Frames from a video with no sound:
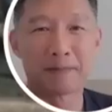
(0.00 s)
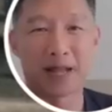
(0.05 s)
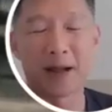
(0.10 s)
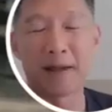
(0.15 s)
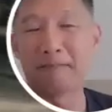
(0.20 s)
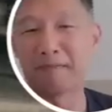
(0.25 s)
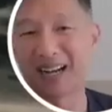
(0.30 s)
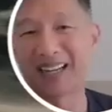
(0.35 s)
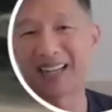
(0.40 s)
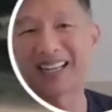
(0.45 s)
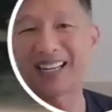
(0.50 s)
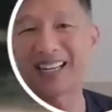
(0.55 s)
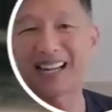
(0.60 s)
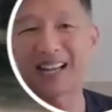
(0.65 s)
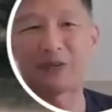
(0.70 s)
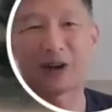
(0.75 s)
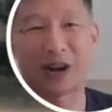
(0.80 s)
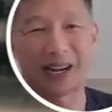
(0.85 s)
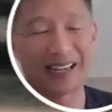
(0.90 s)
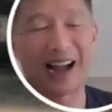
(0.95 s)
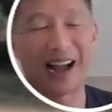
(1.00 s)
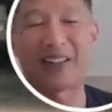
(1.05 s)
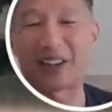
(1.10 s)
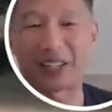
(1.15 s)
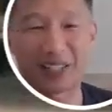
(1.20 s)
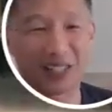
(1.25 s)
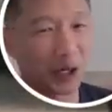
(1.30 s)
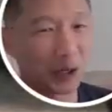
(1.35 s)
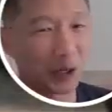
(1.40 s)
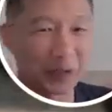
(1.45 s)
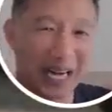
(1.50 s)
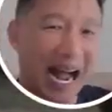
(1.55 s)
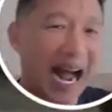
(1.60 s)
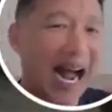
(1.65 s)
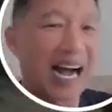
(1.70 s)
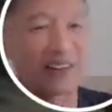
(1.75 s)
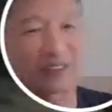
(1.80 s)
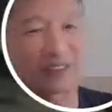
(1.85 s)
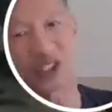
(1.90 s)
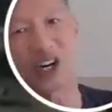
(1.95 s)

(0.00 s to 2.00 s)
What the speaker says: money, and right now they're going after